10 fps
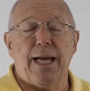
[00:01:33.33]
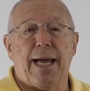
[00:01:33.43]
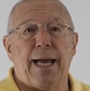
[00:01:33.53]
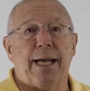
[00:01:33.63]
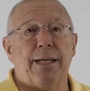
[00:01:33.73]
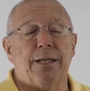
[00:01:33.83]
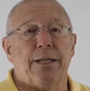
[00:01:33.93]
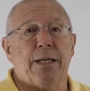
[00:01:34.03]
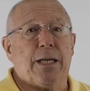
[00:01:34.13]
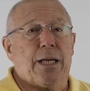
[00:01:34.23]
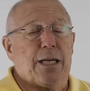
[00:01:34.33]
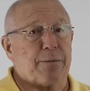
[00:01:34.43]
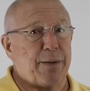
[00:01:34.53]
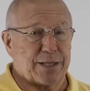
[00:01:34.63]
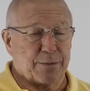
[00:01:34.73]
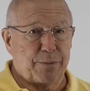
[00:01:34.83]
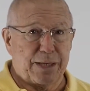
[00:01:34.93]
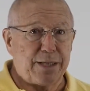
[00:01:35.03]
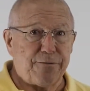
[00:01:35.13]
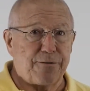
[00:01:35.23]
And it makes a
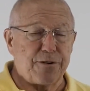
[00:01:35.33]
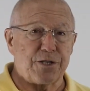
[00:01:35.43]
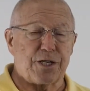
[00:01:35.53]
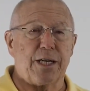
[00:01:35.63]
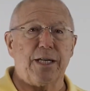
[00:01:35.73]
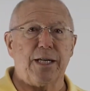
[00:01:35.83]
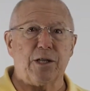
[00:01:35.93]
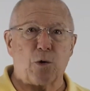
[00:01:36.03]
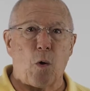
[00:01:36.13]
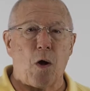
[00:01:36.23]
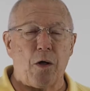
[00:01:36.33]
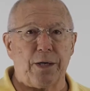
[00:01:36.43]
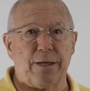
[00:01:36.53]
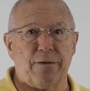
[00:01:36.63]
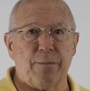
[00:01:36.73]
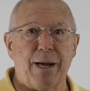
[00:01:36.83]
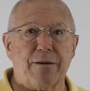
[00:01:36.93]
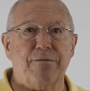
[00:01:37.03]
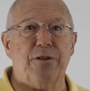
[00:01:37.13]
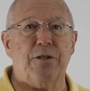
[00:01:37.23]
big difference in the quality of the
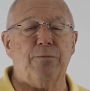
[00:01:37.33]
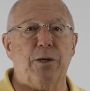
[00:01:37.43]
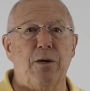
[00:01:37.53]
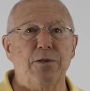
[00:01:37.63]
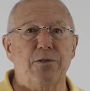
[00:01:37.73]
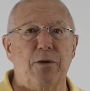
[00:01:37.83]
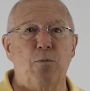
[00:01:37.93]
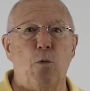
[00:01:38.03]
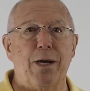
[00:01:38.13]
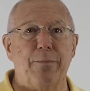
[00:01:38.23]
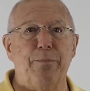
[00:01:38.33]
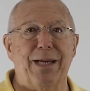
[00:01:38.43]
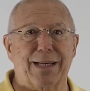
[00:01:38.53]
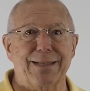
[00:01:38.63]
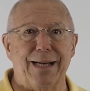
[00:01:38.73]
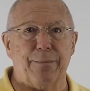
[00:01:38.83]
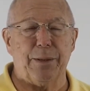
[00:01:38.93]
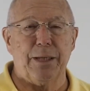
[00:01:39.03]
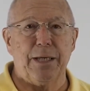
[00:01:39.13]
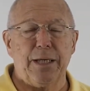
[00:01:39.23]
microphone, but also in what it picks up.
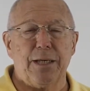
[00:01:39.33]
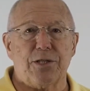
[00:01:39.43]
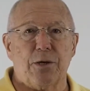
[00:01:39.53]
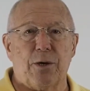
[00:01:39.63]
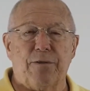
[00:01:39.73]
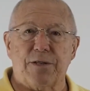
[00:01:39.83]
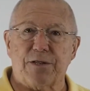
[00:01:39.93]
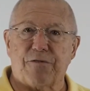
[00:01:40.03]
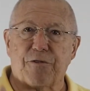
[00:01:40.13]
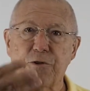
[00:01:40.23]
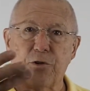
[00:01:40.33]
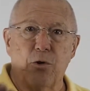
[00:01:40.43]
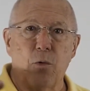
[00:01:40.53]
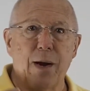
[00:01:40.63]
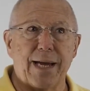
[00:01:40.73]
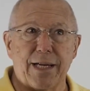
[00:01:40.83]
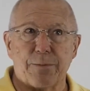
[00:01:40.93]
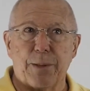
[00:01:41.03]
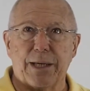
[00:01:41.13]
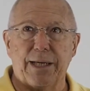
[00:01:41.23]
So if it's further away, it's
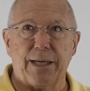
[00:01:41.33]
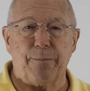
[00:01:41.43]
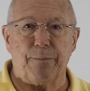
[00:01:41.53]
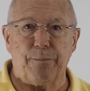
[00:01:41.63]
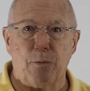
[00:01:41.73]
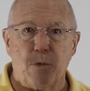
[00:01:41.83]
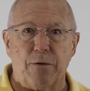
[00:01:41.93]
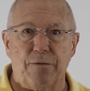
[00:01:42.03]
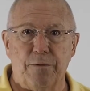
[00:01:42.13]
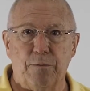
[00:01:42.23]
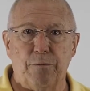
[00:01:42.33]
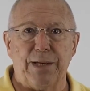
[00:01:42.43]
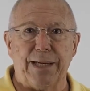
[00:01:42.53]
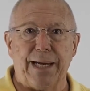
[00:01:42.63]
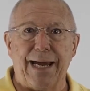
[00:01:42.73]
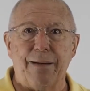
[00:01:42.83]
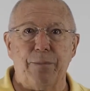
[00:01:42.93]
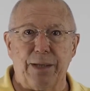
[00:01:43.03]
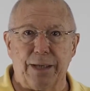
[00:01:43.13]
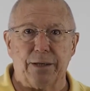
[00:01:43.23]
picking up more of the, the
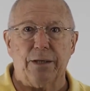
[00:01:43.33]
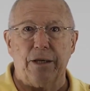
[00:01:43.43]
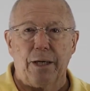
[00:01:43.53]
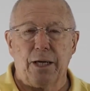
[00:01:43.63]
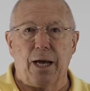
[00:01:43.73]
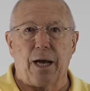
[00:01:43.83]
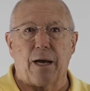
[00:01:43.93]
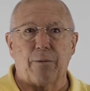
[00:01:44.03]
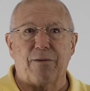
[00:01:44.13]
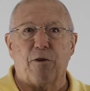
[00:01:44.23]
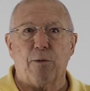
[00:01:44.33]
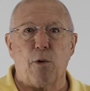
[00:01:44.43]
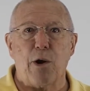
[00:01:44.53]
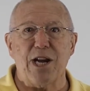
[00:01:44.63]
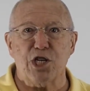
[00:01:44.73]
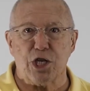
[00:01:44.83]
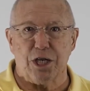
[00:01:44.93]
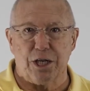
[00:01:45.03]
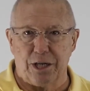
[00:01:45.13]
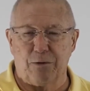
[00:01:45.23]
ambient uh,
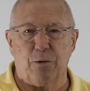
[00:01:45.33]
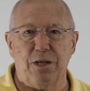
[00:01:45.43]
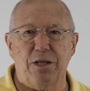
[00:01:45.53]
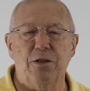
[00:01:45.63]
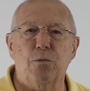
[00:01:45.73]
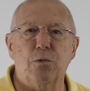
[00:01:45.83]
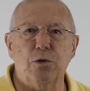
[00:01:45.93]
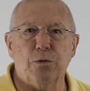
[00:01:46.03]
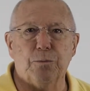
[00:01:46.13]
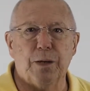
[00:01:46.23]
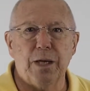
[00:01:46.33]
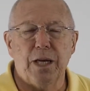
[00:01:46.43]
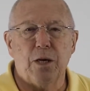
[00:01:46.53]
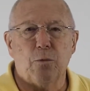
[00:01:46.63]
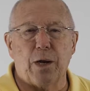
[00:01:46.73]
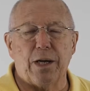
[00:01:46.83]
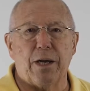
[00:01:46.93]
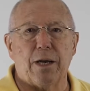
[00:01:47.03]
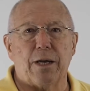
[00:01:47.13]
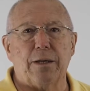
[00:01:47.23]
reverberation within the room
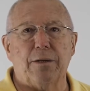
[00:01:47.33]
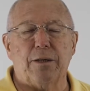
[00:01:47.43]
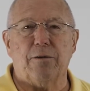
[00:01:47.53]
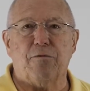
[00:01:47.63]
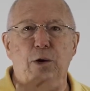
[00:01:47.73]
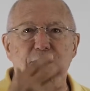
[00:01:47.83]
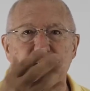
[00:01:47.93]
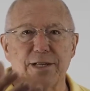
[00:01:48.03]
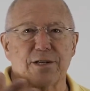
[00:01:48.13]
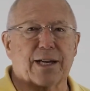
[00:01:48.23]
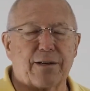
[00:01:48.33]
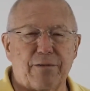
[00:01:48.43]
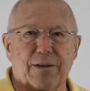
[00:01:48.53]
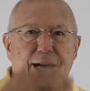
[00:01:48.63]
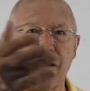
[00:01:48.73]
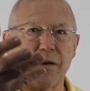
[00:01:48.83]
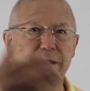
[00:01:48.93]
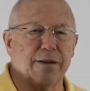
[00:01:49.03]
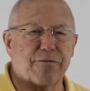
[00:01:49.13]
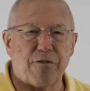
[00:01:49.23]
when uh, your voice has to carry
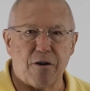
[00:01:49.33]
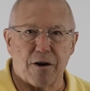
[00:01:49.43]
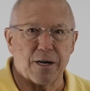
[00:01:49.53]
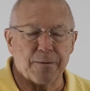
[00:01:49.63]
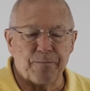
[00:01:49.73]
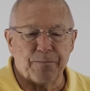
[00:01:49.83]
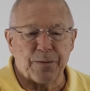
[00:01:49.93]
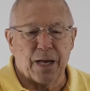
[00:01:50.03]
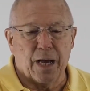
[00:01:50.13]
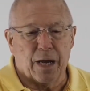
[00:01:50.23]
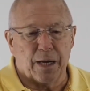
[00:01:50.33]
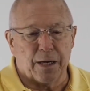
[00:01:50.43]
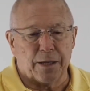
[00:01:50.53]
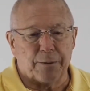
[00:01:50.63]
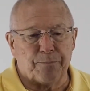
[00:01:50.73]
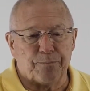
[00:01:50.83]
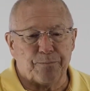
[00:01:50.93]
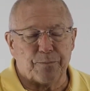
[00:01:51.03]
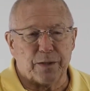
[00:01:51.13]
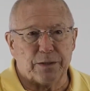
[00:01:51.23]
that far. Um,
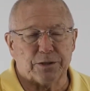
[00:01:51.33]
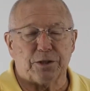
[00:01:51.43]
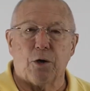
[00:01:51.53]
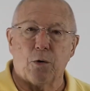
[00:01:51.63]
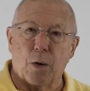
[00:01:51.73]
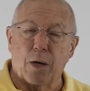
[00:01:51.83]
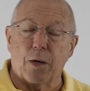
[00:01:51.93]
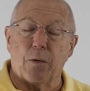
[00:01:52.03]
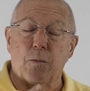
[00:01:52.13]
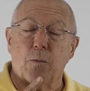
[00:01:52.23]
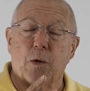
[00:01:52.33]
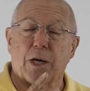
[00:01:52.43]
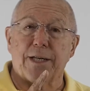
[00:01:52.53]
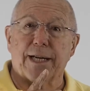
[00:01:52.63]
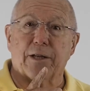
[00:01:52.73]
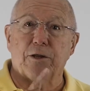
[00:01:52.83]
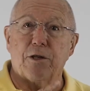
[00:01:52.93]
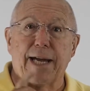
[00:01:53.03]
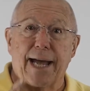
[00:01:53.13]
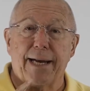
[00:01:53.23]
so we're going to take a
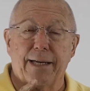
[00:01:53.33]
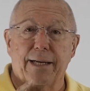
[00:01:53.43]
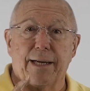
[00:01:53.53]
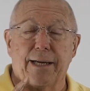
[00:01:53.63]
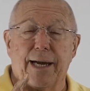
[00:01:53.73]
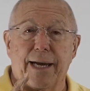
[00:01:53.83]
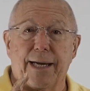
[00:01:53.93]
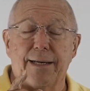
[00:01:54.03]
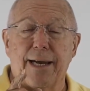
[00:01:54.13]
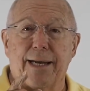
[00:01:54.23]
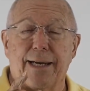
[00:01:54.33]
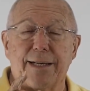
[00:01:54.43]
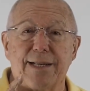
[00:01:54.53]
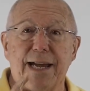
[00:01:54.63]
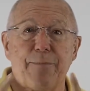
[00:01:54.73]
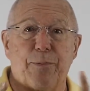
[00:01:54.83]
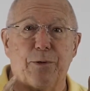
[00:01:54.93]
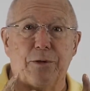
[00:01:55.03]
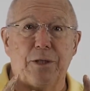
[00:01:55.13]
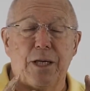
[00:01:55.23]
look at an, a, an
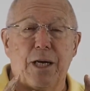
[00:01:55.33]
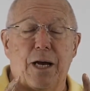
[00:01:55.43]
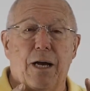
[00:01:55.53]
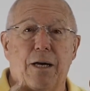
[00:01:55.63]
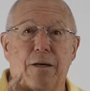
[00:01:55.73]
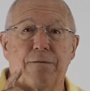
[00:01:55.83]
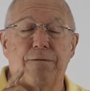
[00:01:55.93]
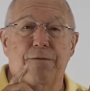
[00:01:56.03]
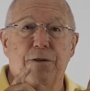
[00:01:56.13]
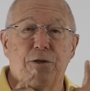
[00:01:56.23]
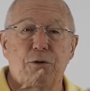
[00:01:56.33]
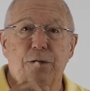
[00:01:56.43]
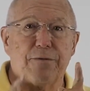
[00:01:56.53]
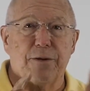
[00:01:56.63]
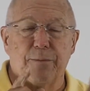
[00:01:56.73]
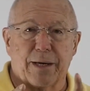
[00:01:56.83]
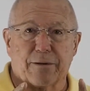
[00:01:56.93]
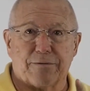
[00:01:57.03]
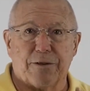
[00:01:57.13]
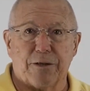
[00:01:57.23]
example of two different
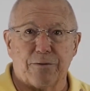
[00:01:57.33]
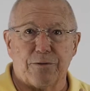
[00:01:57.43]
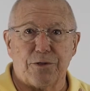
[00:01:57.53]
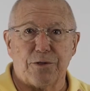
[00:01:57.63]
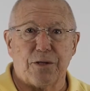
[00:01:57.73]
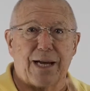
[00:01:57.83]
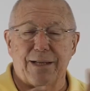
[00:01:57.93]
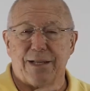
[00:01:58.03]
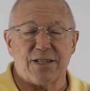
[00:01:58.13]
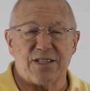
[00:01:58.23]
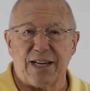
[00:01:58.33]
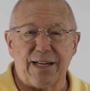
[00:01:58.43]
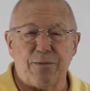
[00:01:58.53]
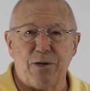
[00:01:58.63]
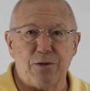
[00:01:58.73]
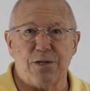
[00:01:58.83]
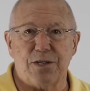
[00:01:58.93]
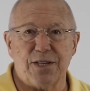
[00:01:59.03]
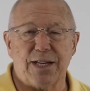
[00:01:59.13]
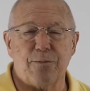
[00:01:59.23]
microphones in the same used in the
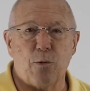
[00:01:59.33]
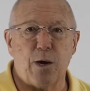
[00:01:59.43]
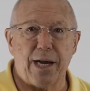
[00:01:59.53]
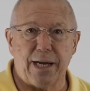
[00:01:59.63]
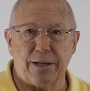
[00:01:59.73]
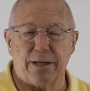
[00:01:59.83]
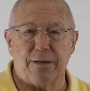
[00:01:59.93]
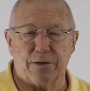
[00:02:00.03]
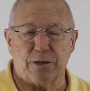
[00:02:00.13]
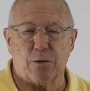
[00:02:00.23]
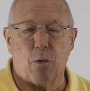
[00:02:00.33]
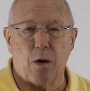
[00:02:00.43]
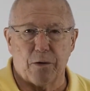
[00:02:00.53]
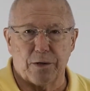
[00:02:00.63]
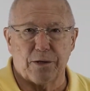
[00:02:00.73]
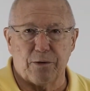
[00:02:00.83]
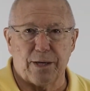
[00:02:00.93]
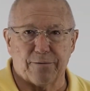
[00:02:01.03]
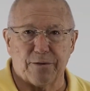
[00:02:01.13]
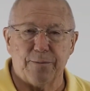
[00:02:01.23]
same way and the different quality that you
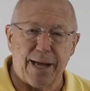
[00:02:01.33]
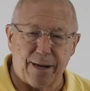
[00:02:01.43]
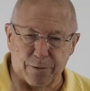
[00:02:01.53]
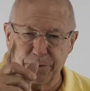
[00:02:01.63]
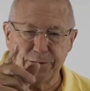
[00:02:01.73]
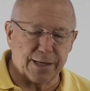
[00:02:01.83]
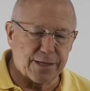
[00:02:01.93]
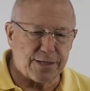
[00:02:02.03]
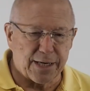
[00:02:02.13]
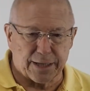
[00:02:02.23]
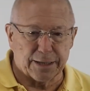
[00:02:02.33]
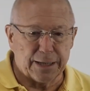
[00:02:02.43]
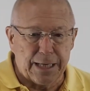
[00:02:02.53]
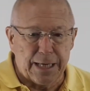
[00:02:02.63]
get from that. We'll do that in a second.